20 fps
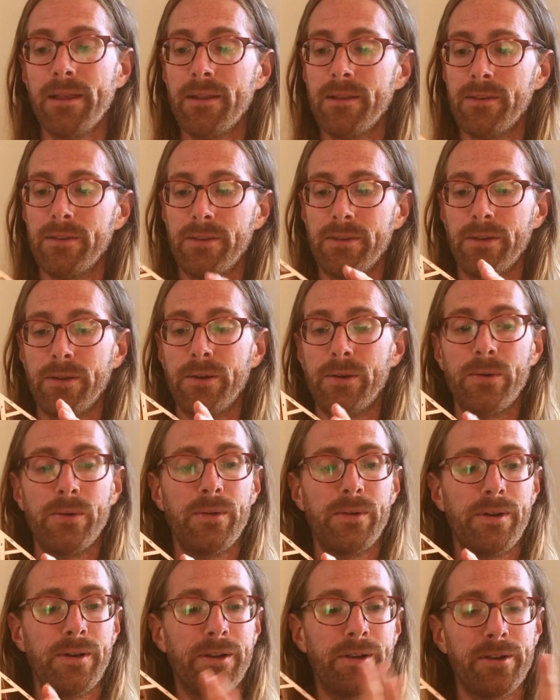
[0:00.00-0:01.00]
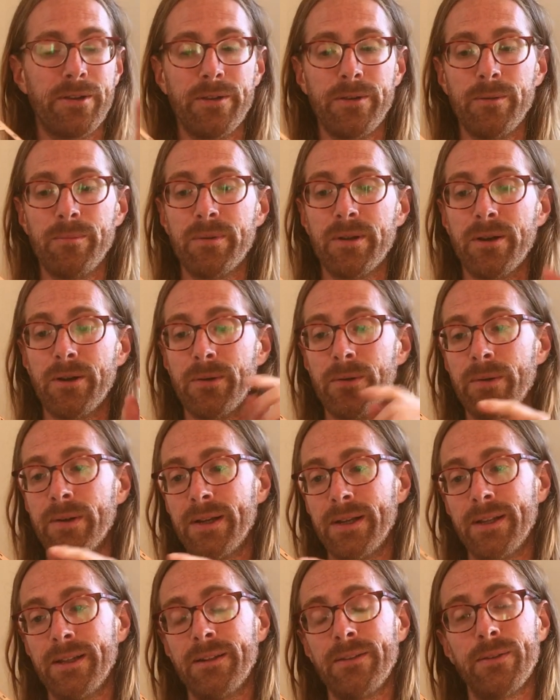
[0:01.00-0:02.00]
So a cube go
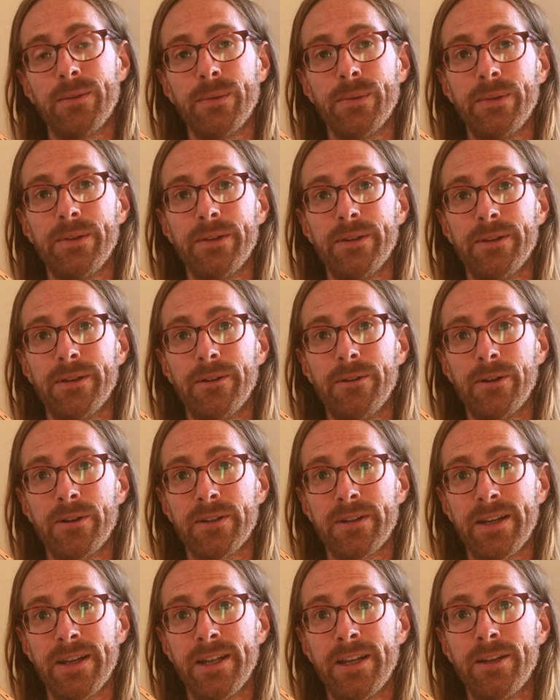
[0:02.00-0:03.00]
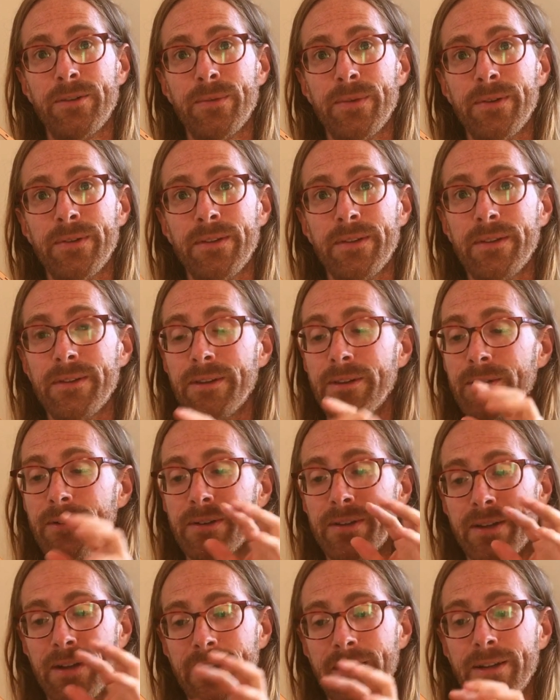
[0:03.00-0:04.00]
into the octahedron
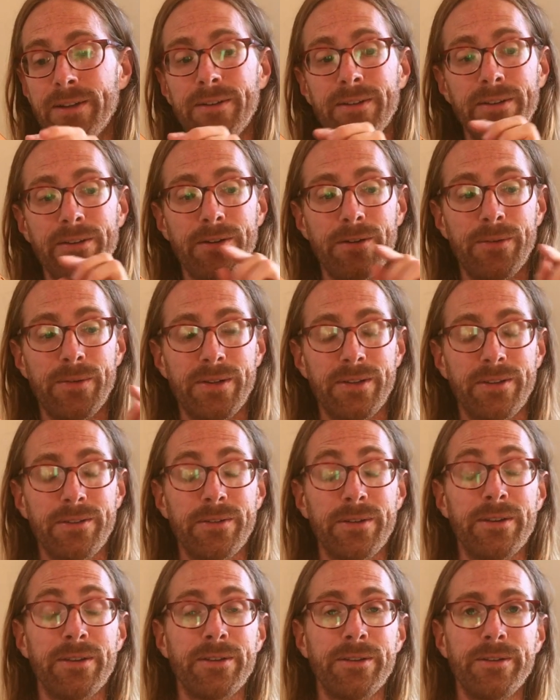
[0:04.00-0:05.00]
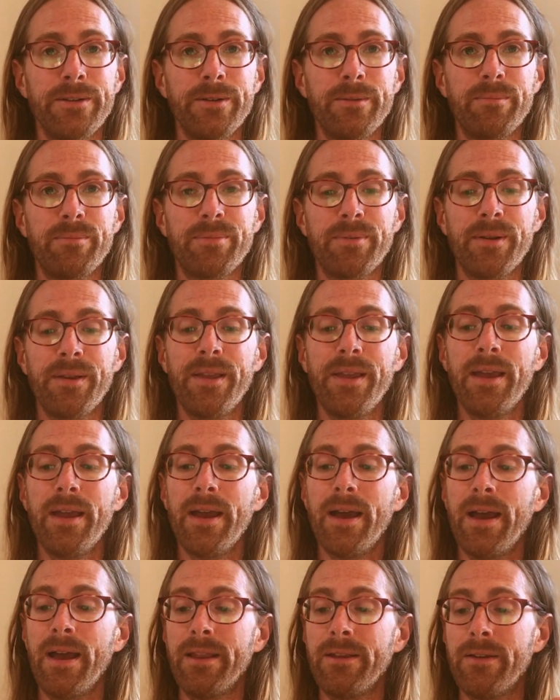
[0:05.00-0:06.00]
go into the cube,
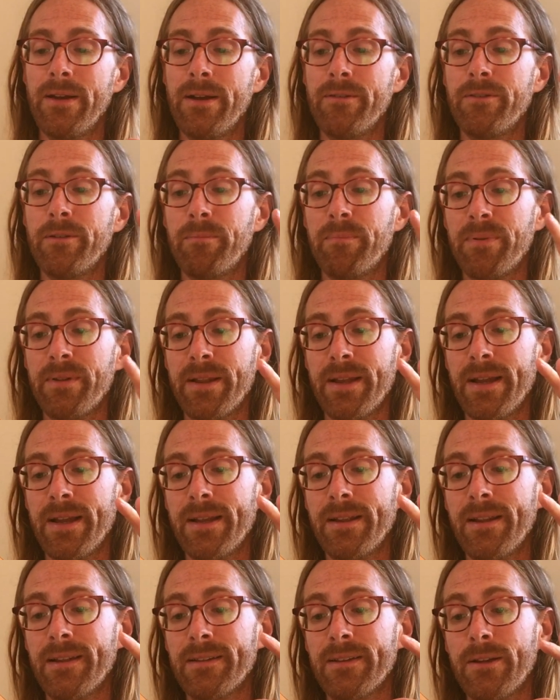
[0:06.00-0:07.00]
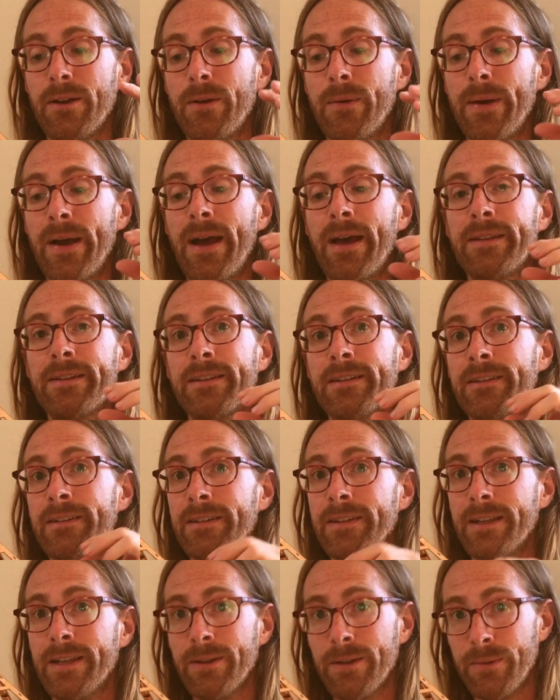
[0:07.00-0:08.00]
and you have a play that go
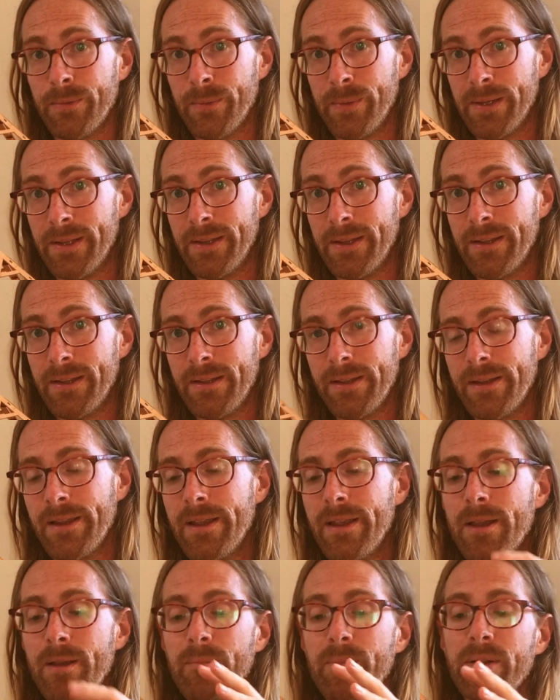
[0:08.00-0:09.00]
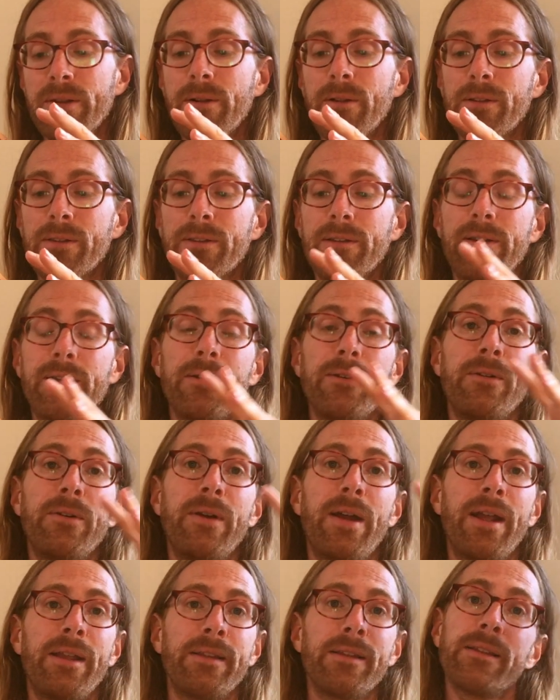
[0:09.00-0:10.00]
endlessly within, but also go
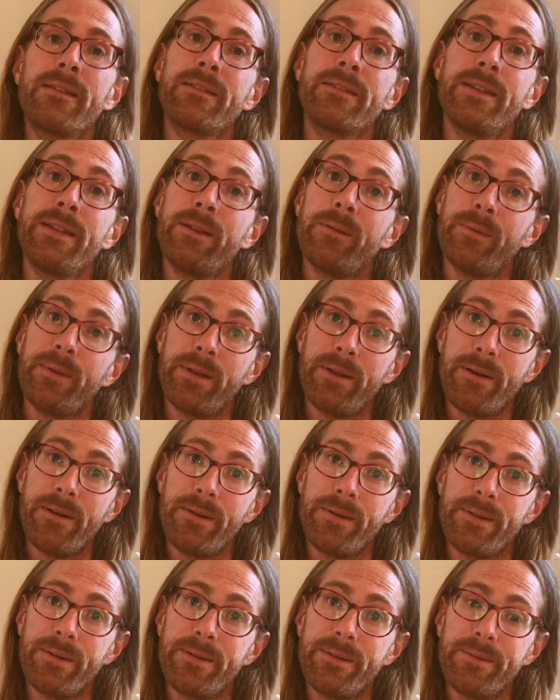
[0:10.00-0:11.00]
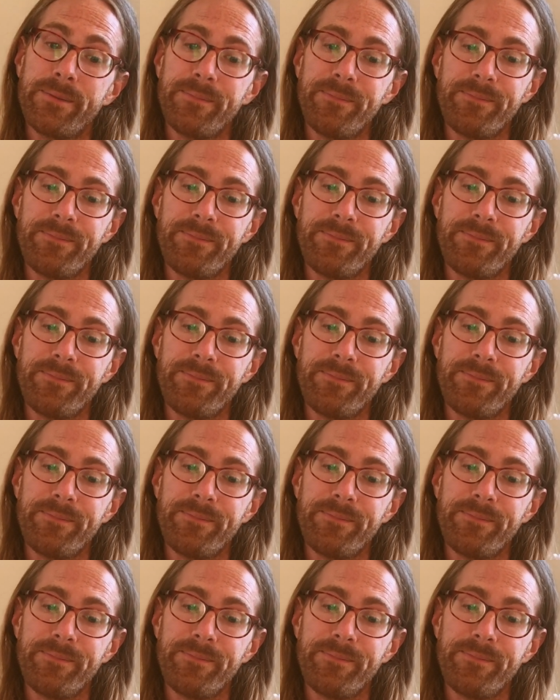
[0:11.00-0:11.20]
endlessly without.